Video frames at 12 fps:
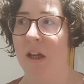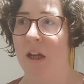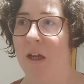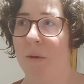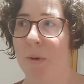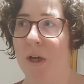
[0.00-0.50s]

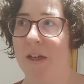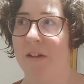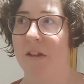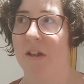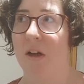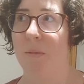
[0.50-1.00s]
I
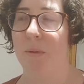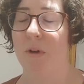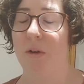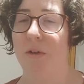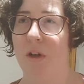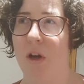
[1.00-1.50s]
ended up
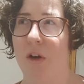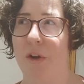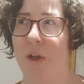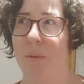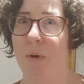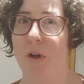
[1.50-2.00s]
going
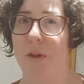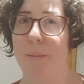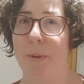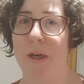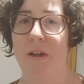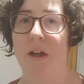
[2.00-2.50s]
home on the
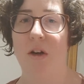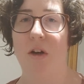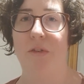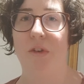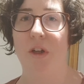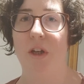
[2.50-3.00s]
Monday
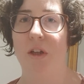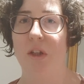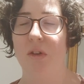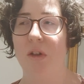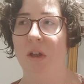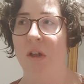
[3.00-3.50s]

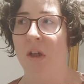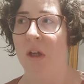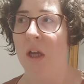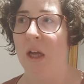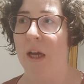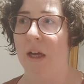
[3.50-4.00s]
afternoon,
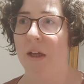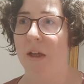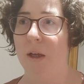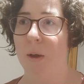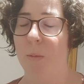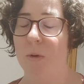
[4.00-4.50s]

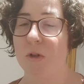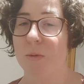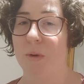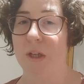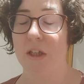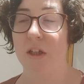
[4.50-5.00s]
which was
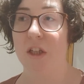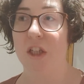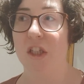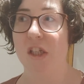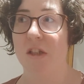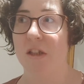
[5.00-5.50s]
pretty
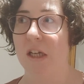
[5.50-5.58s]
good.